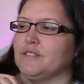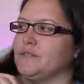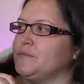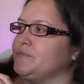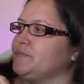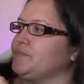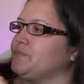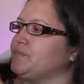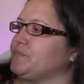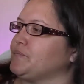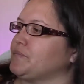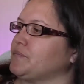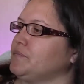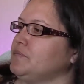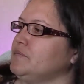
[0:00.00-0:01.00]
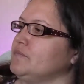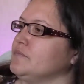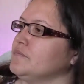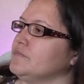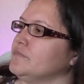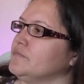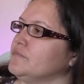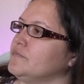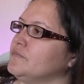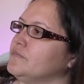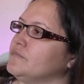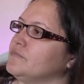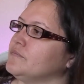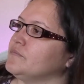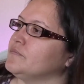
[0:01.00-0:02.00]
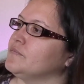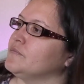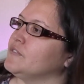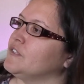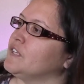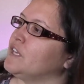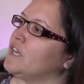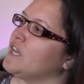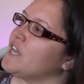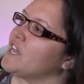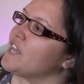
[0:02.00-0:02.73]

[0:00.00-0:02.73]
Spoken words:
No one is speaking in this clip.